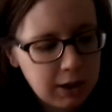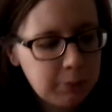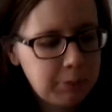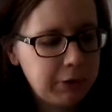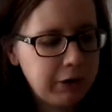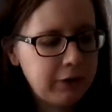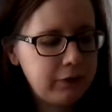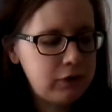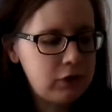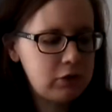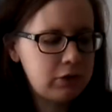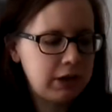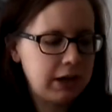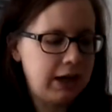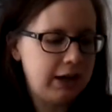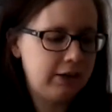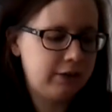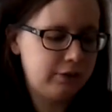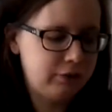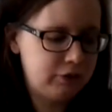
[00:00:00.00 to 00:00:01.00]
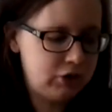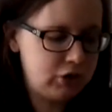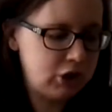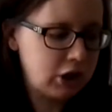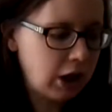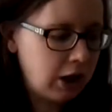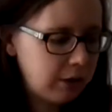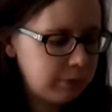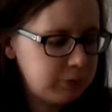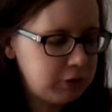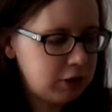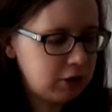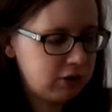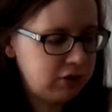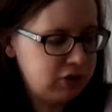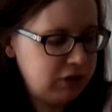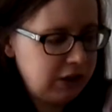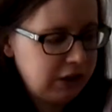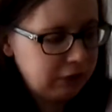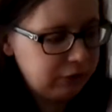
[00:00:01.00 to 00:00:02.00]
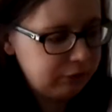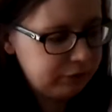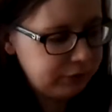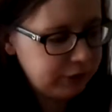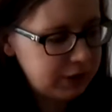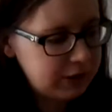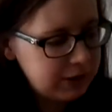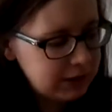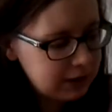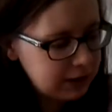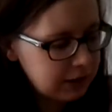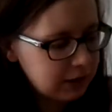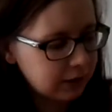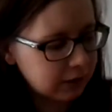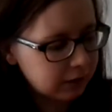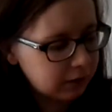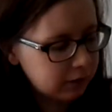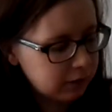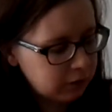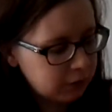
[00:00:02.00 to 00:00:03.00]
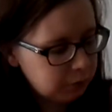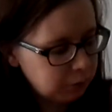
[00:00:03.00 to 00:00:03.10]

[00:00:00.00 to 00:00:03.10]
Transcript: But if you kind of jam yourself in here